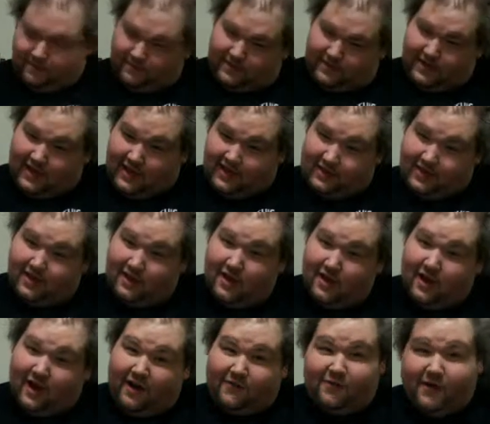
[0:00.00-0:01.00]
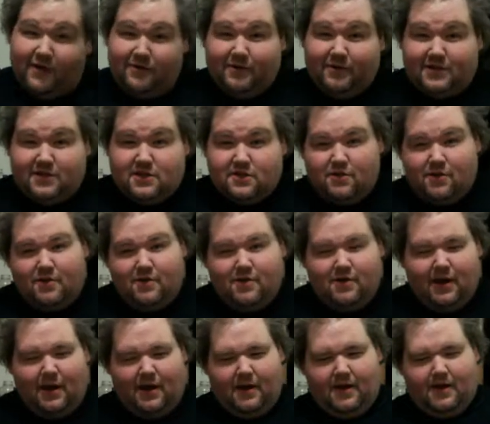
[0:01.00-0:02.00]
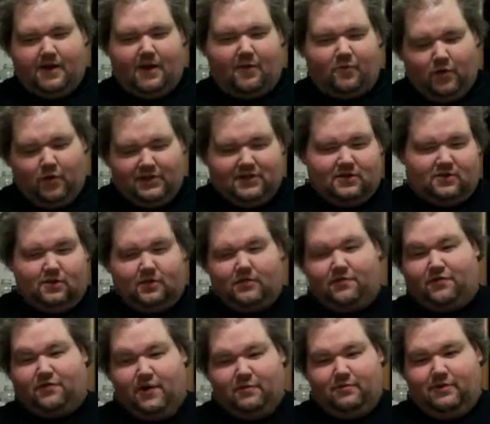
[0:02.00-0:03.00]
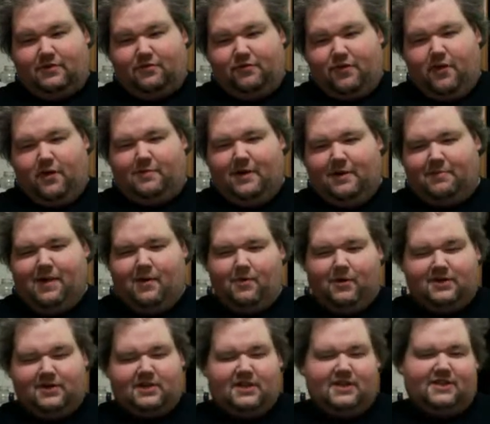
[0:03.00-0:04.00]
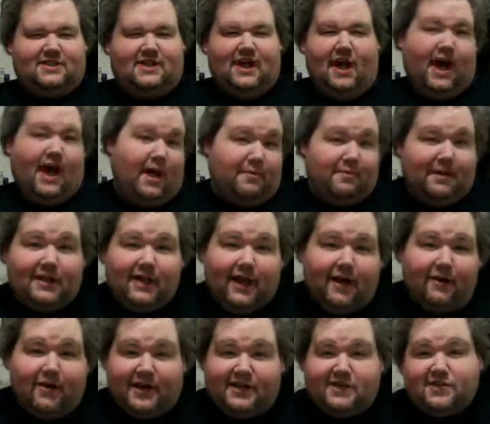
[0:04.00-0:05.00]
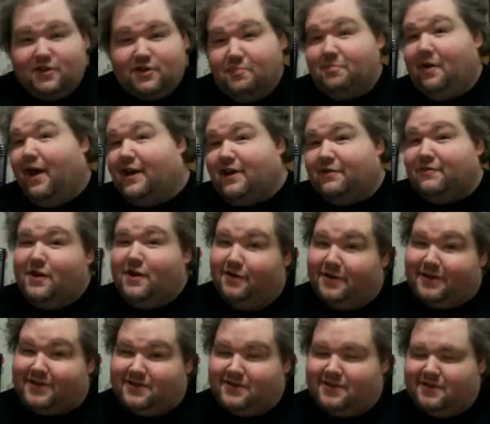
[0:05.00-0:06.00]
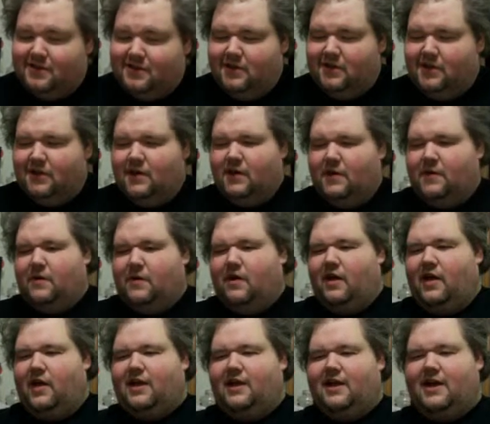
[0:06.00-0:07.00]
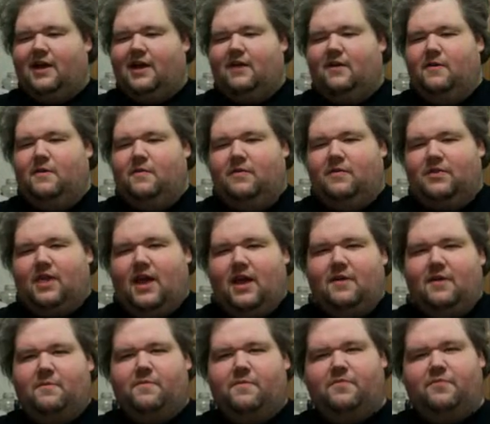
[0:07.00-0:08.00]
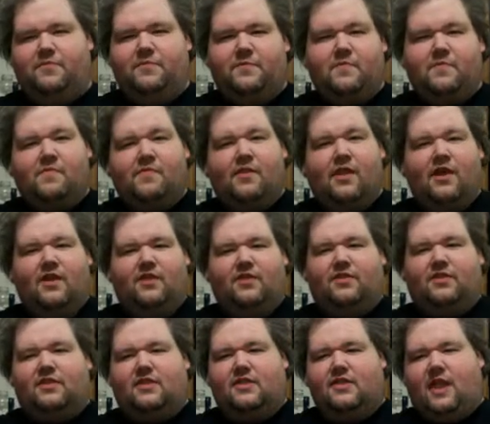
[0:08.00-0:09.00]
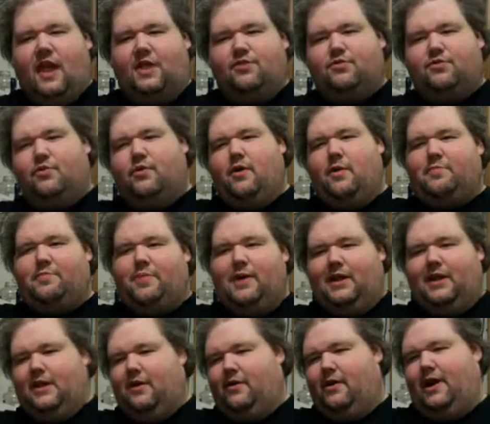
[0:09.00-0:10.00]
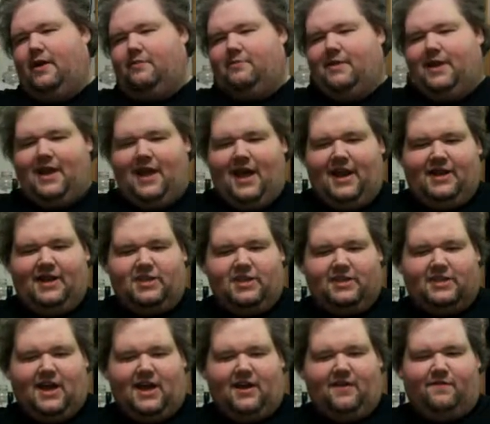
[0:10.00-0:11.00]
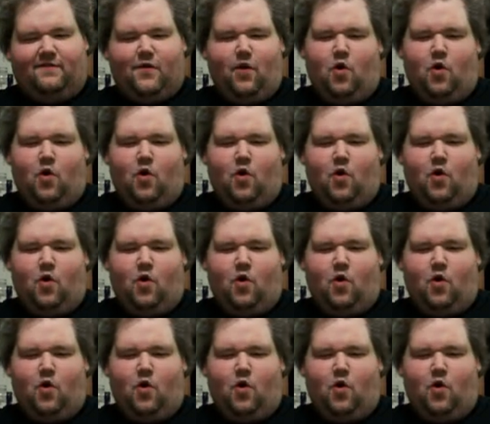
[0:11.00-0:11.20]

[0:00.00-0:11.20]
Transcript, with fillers: Yeah, the, a friend once threw uh, was a friend was filming me once because I'm hilarious. You might have noticed. And uh, if you they, pay attention, you've noticed. They threw a pillow at me, and it just kind of